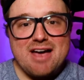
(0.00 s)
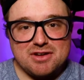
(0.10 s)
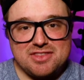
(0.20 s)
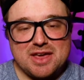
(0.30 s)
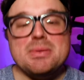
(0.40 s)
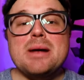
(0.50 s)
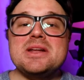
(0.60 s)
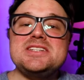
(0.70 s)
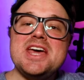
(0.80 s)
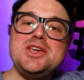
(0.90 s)
everything. But I'm
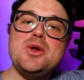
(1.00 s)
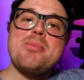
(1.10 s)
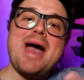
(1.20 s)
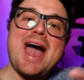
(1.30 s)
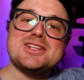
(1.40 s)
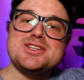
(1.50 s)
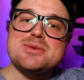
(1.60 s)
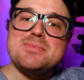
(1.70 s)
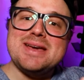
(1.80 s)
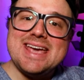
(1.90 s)
gonna take you back to the
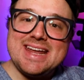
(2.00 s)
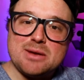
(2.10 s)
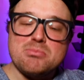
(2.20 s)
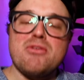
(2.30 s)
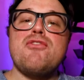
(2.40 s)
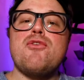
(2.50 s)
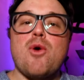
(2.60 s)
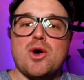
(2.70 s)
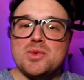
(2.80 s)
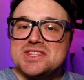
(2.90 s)
beginning,
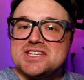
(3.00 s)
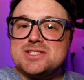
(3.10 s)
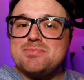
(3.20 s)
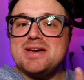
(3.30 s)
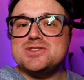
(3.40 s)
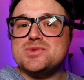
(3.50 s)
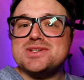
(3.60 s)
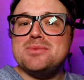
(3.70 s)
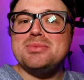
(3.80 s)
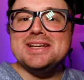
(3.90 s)
before, when this space was
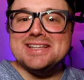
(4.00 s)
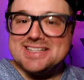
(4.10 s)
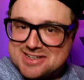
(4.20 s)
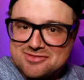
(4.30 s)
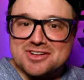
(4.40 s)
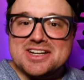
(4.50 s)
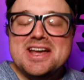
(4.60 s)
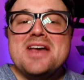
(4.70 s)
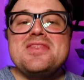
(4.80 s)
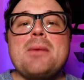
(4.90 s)
completely different.
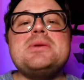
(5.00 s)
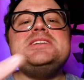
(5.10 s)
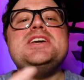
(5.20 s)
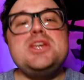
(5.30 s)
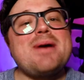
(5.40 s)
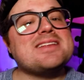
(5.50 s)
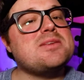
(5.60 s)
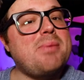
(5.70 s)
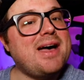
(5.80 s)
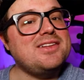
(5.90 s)
I'm gonna take you back to
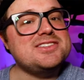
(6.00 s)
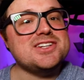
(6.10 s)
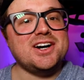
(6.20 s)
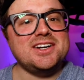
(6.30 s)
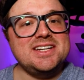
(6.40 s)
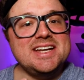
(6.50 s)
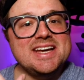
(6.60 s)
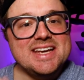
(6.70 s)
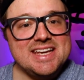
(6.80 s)
Peloton